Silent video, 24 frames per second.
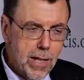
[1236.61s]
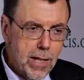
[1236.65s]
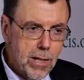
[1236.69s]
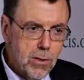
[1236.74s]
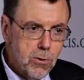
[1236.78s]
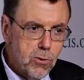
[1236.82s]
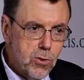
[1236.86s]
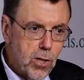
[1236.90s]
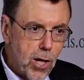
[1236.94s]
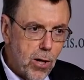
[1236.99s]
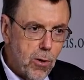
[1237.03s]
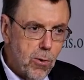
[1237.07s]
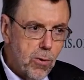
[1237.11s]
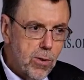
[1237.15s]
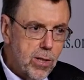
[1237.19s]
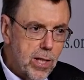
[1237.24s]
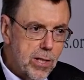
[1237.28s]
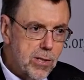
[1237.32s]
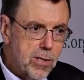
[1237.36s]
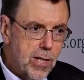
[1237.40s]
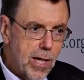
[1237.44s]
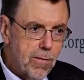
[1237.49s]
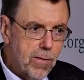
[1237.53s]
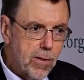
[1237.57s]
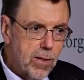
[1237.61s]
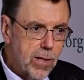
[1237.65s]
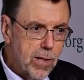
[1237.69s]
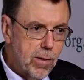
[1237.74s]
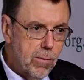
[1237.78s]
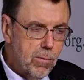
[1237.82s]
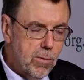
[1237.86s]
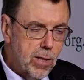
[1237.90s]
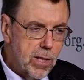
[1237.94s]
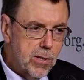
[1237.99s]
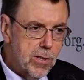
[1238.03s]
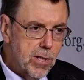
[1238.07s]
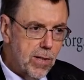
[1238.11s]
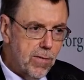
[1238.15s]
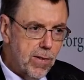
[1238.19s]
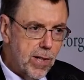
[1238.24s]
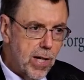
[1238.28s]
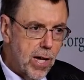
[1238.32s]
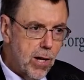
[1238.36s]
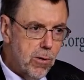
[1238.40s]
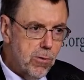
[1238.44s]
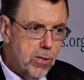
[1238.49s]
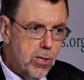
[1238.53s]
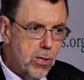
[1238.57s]
So let's have a
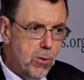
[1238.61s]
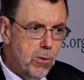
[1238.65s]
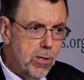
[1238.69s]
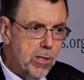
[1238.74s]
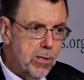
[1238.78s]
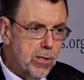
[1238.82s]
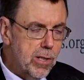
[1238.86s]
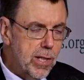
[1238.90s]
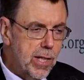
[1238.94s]
go and do it.